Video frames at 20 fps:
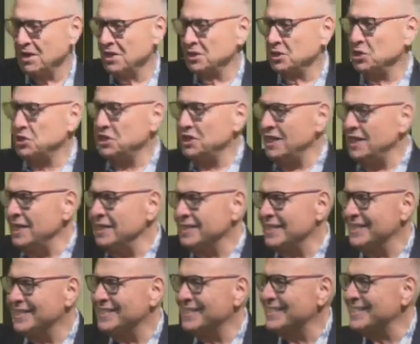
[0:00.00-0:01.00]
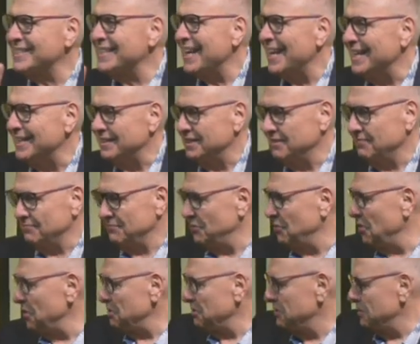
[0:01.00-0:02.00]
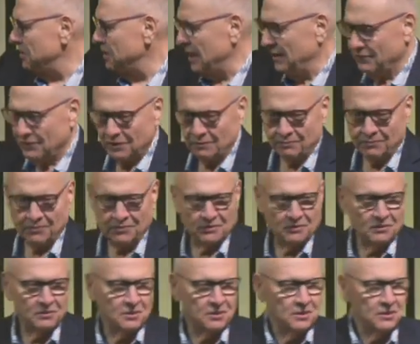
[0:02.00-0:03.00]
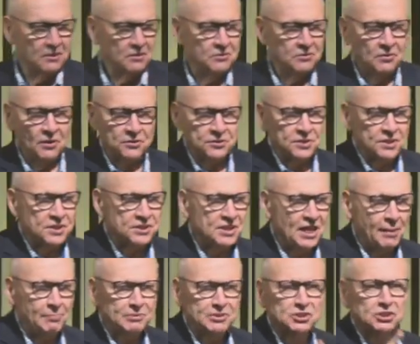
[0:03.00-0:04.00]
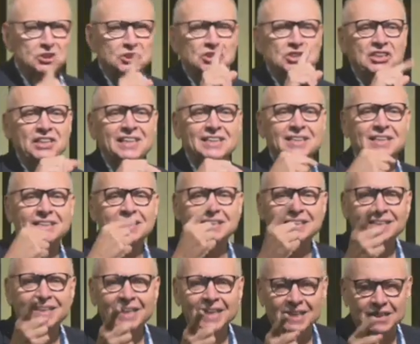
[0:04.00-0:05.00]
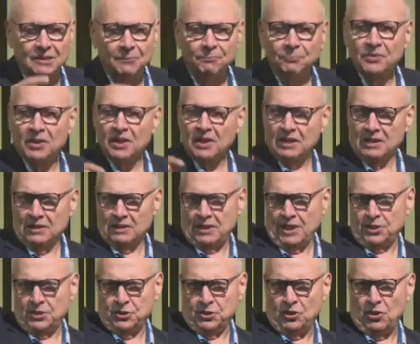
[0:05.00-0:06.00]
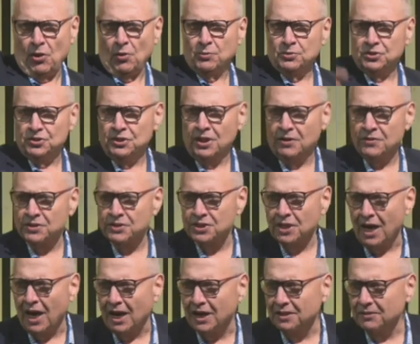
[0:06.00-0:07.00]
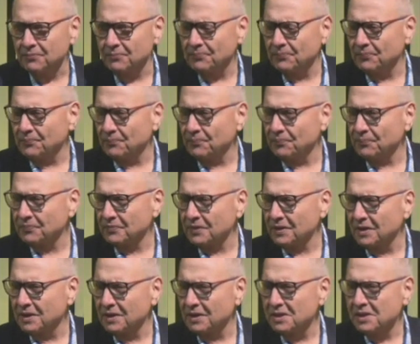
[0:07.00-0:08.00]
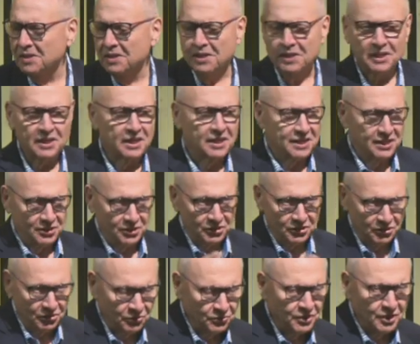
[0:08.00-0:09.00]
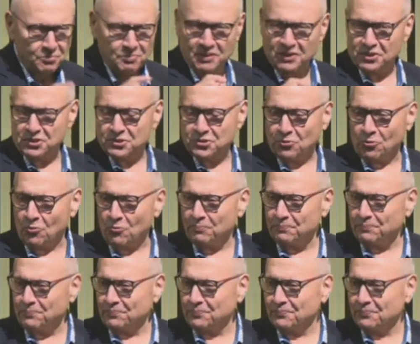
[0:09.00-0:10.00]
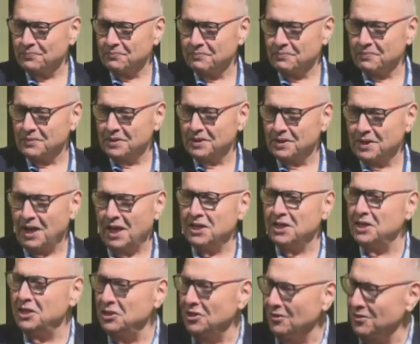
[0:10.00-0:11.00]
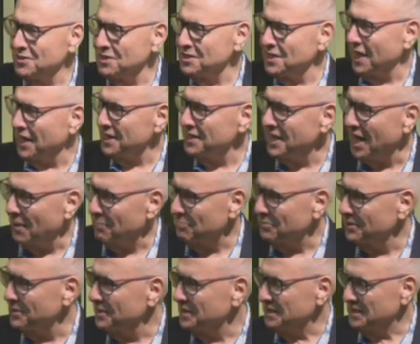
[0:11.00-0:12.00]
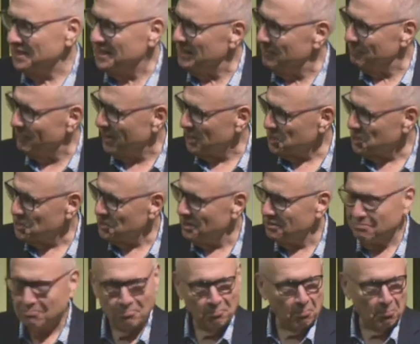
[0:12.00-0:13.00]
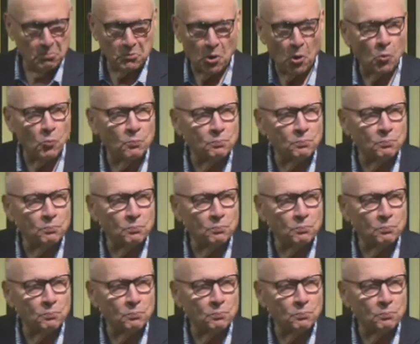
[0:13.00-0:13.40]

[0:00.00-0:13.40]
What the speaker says: Jesus said, not the devil, not the disciples, Jesus said, let's go to the other side. He knew there'd be a storm, and he knew he was going to take a nap. Did he mention it? No.